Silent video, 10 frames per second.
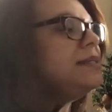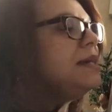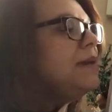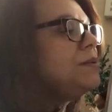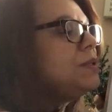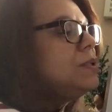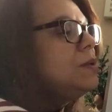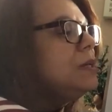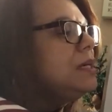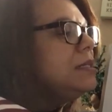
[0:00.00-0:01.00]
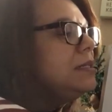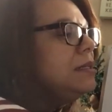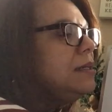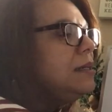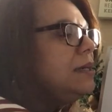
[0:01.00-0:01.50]
times 2 is
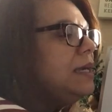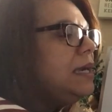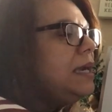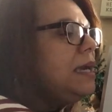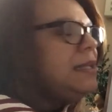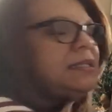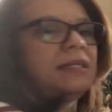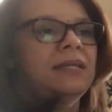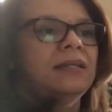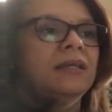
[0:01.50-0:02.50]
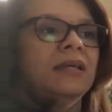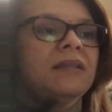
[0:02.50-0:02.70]
18.